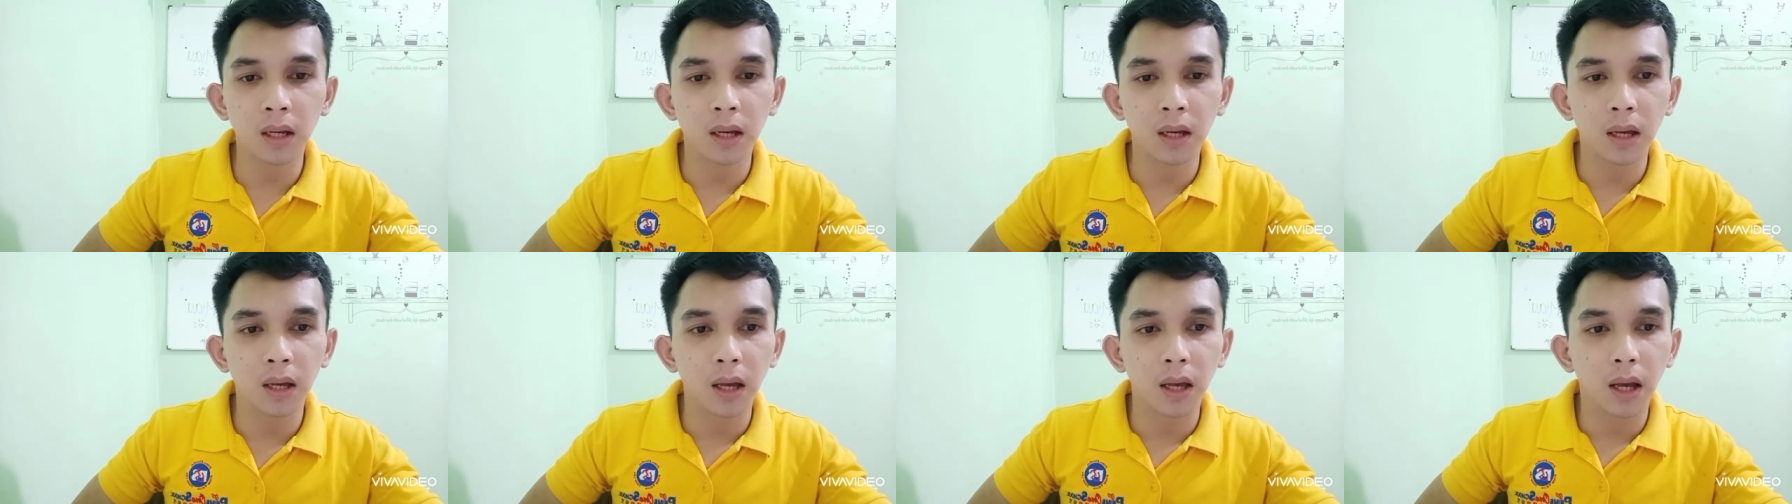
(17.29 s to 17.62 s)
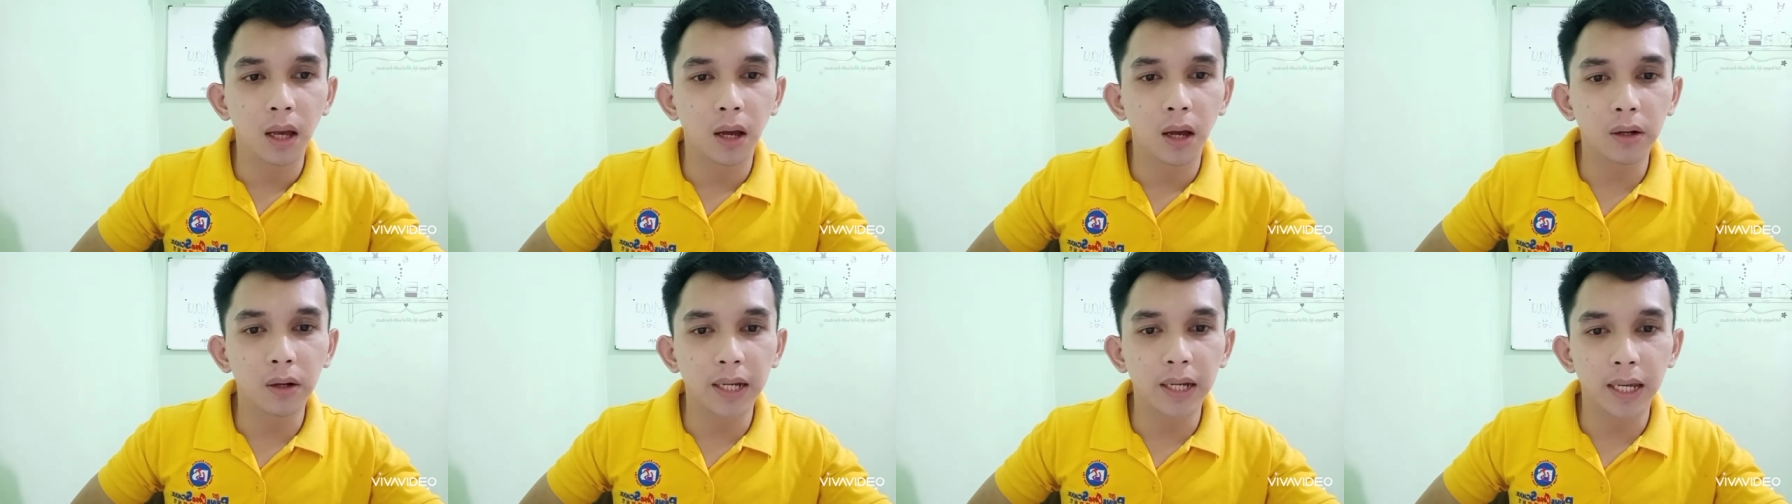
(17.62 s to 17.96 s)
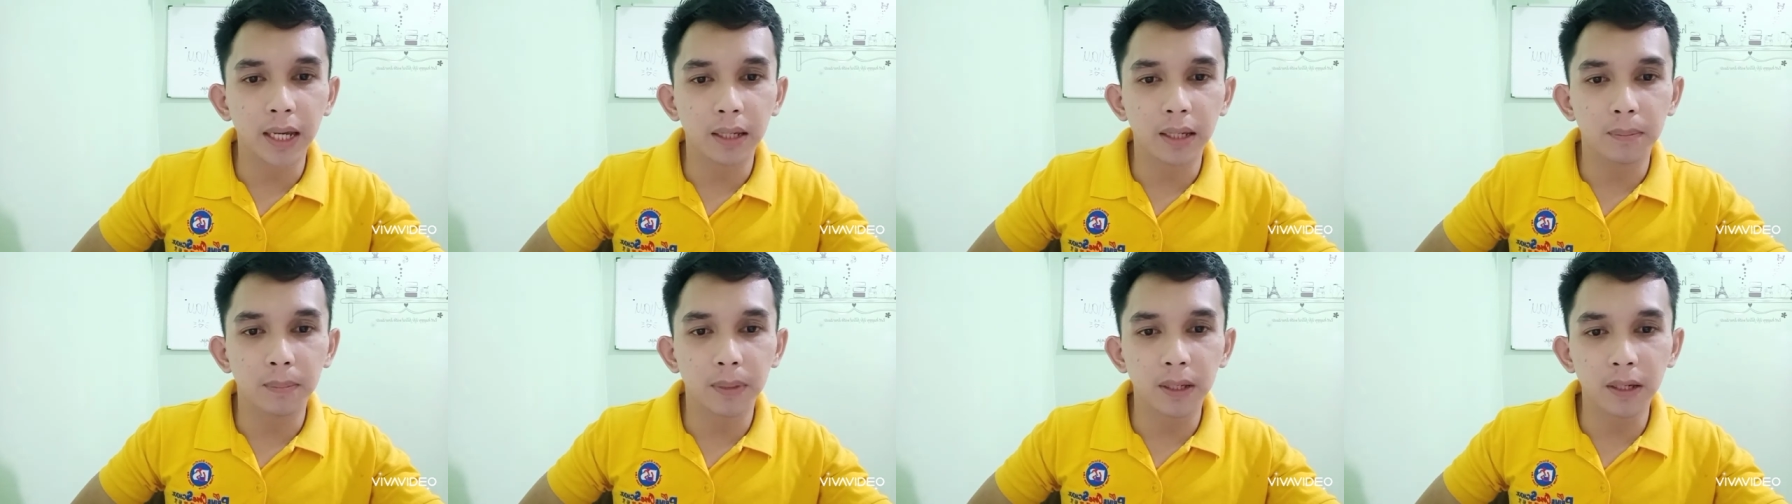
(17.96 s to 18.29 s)
Okay,
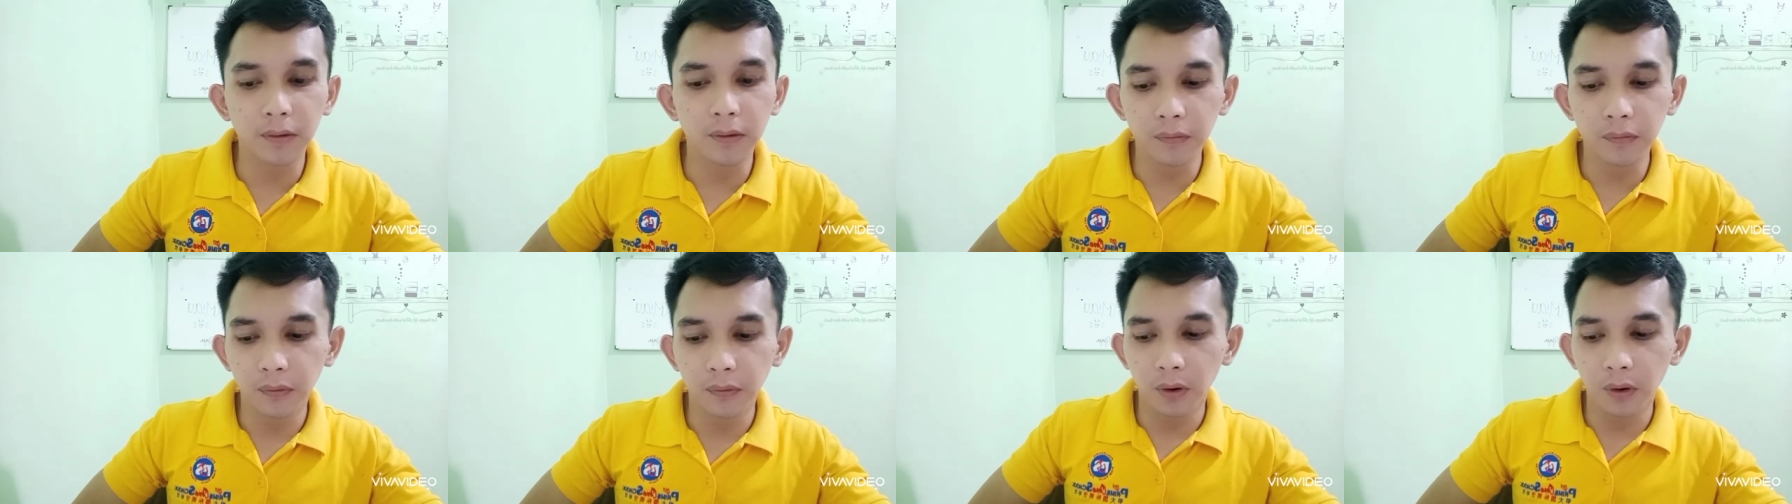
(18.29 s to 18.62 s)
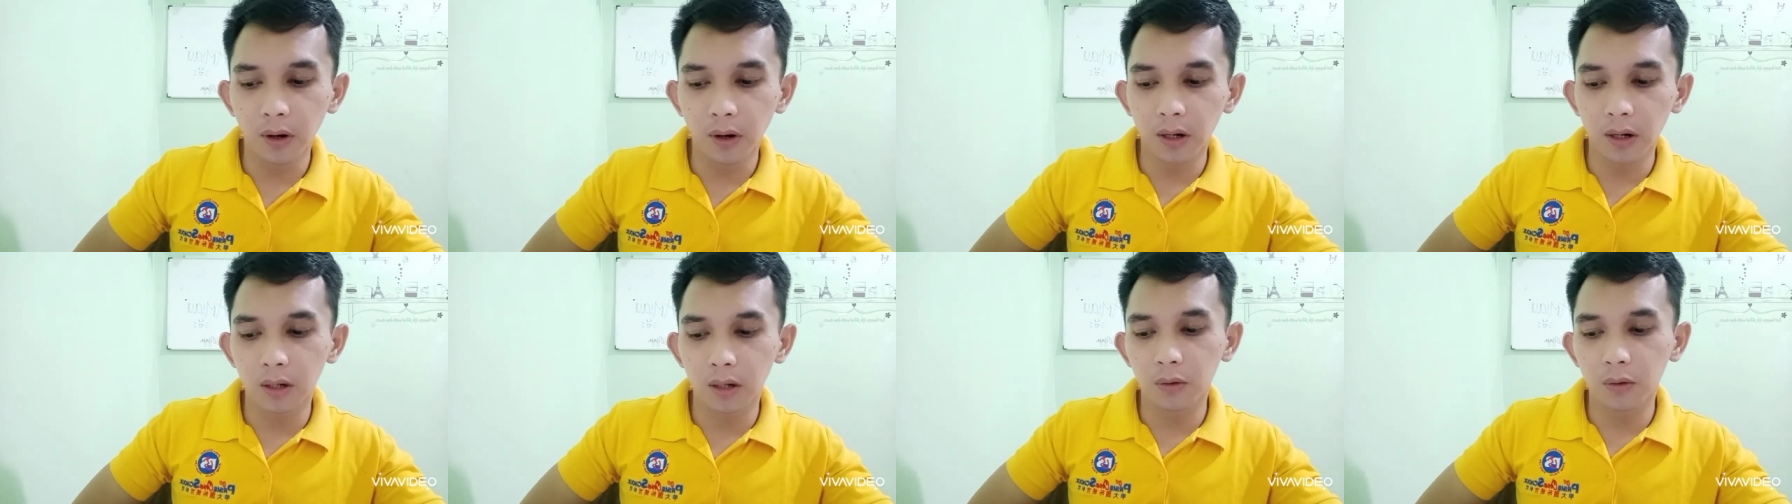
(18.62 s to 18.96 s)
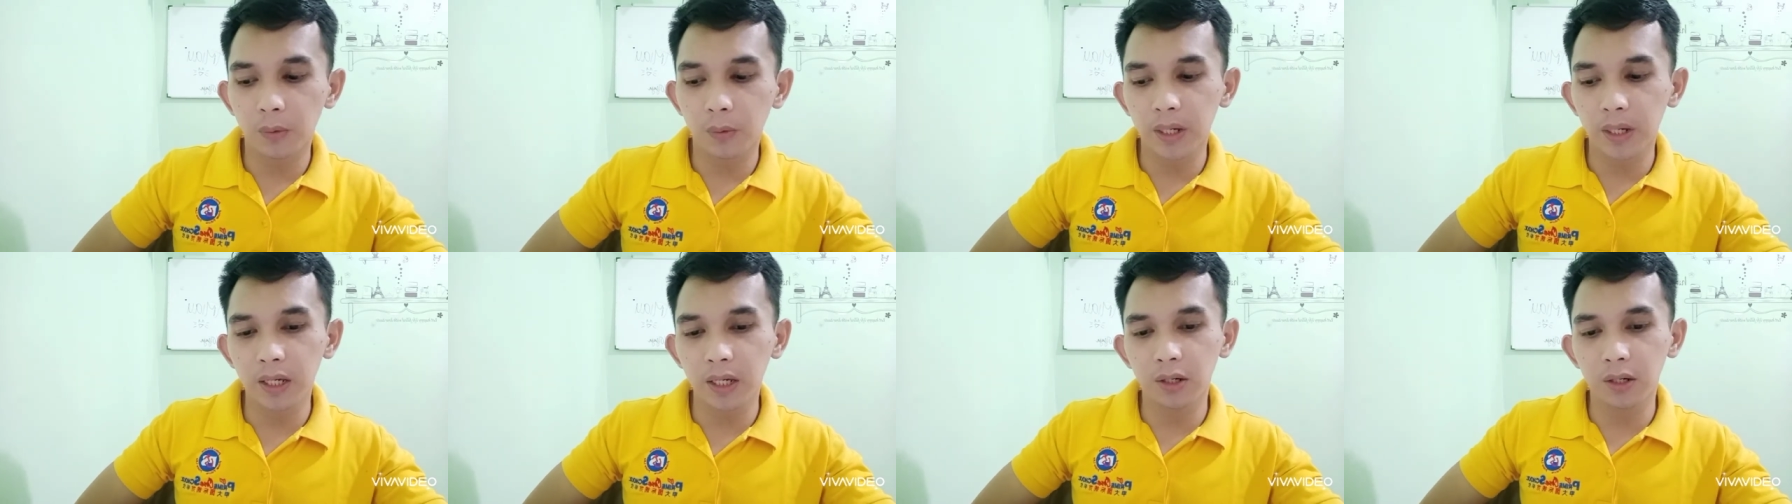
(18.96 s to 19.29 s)
before
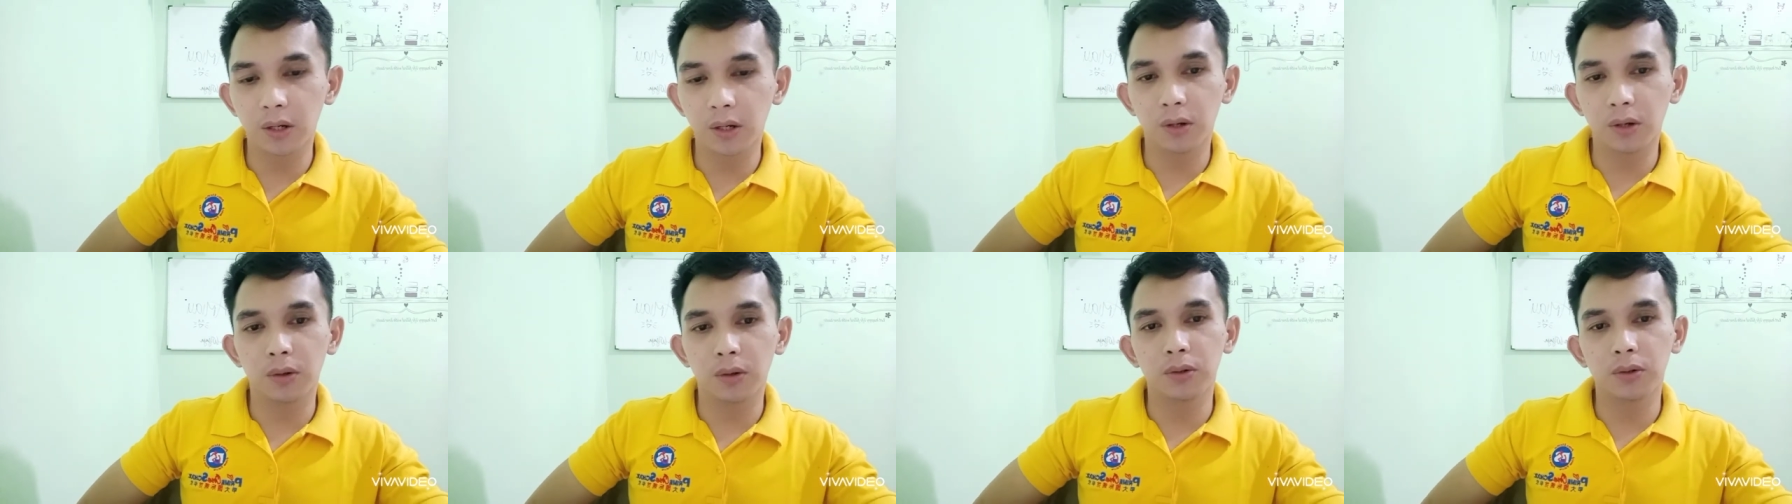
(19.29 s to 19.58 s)
we go